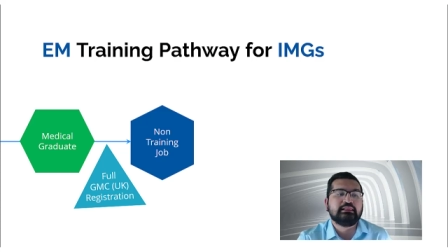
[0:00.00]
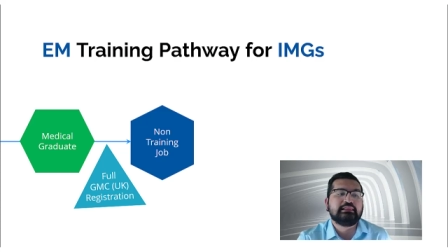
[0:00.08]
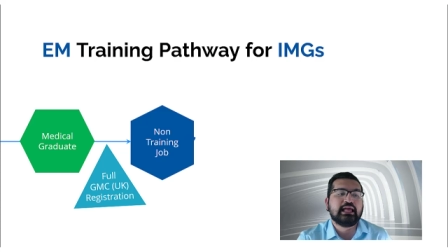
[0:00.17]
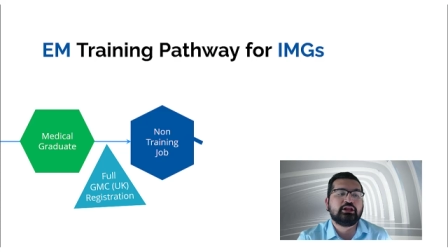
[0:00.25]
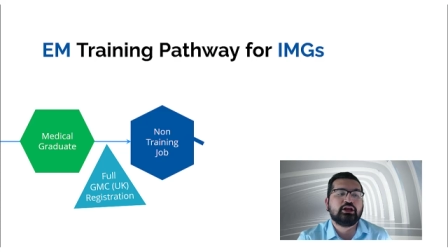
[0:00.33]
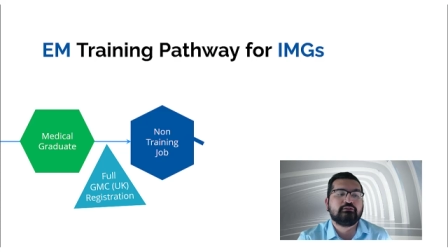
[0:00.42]

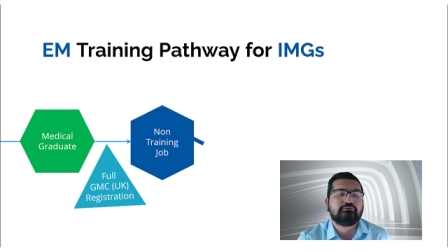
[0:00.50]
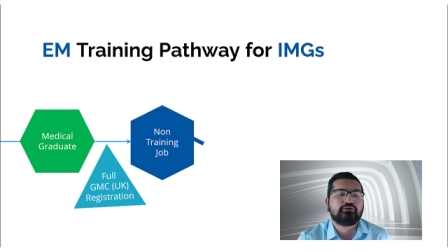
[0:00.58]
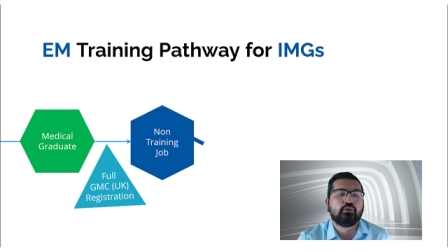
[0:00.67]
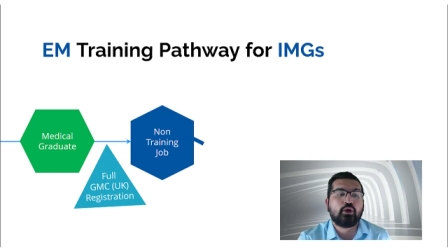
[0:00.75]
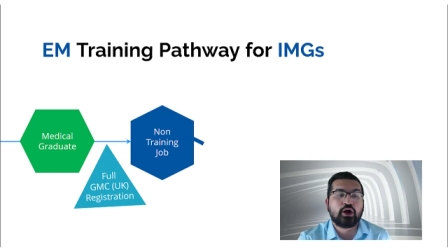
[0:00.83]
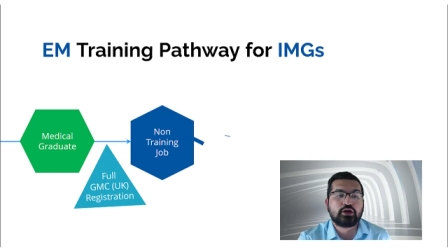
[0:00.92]
then you have to
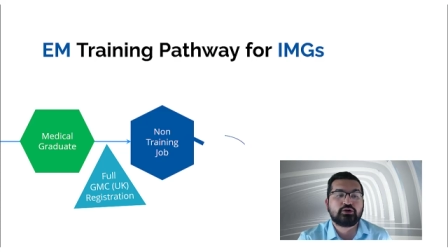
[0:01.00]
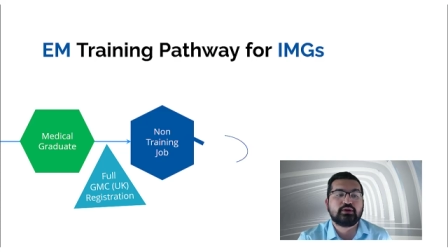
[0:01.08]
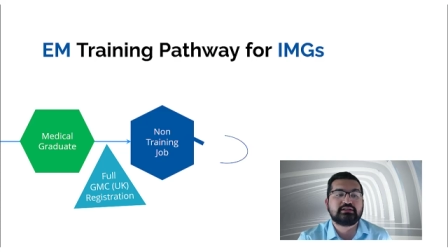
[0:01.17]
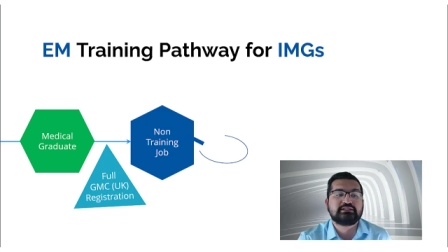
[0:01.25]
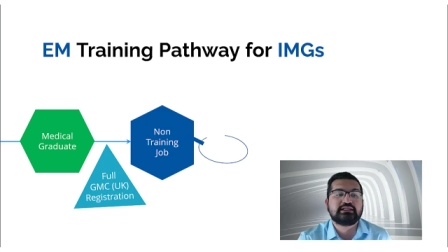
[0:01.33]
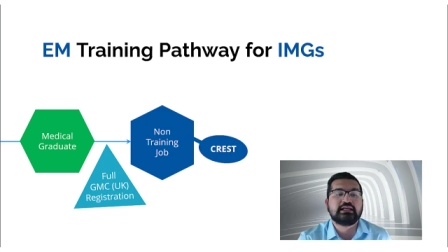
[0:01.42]
work
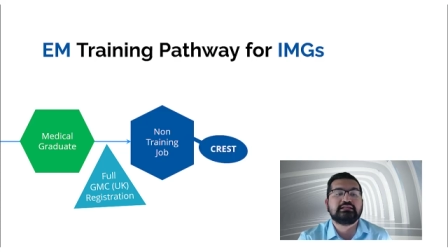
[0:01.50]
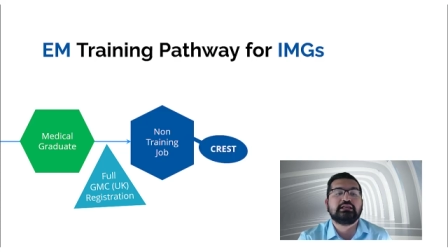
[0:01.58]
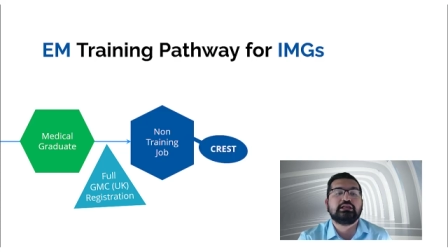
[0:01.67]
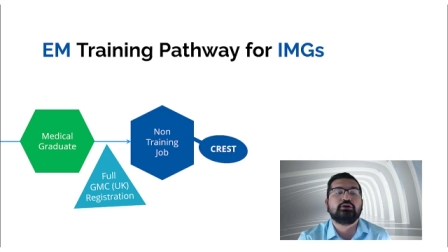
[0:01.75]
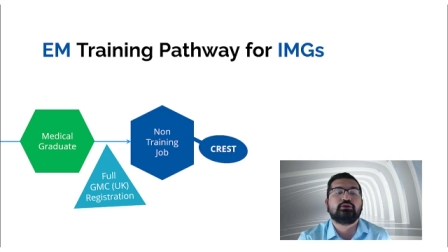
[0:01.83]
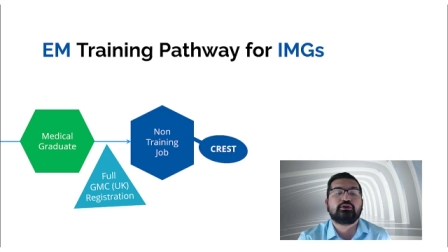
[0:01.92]
towards getting
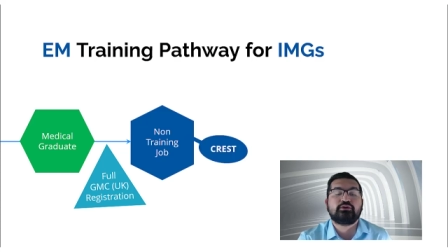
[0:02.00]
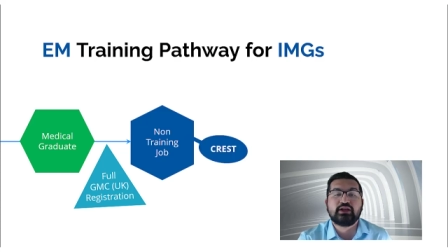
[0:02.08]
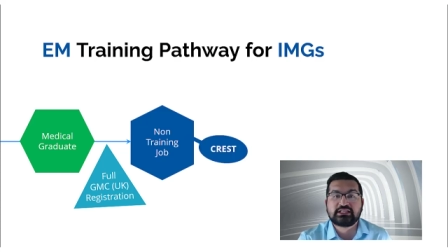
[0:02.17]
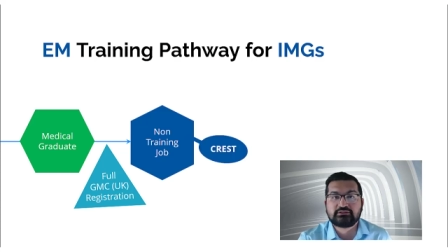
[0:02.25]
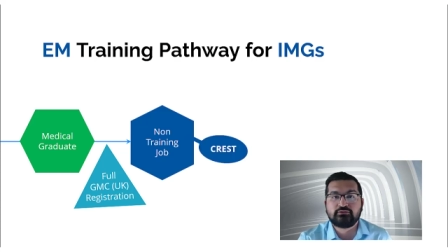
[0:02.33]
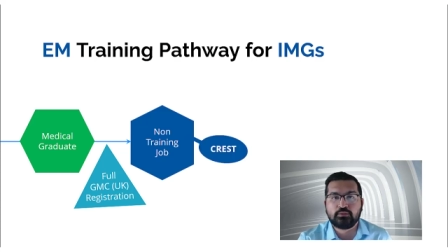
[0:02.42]
your
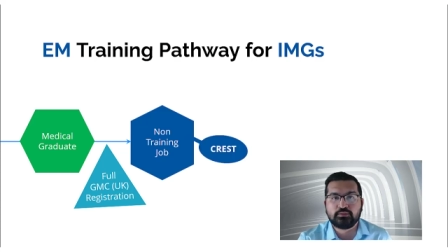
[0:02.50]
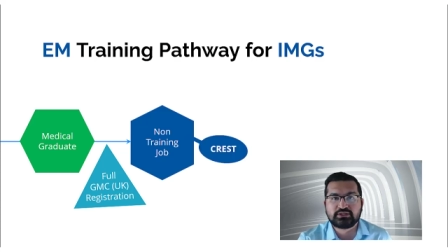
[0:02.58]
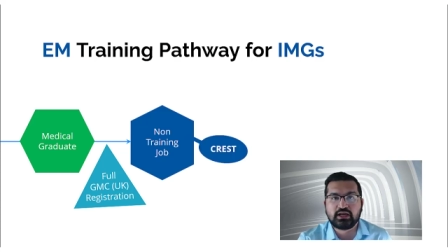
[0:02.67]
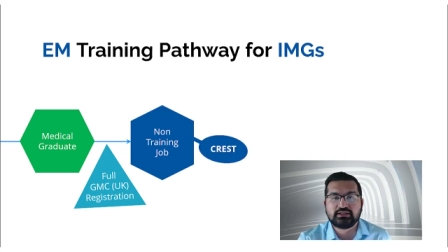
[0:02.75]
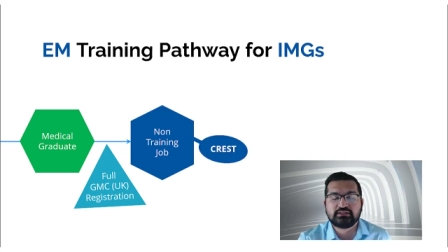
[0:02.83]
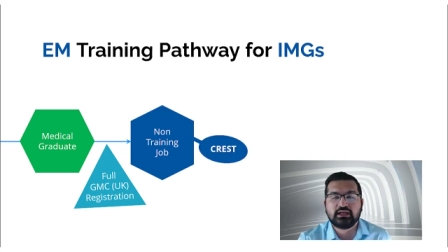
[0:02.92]
CREST form
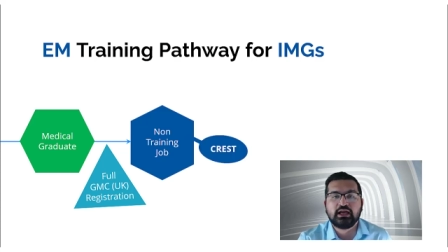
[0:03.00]
signed.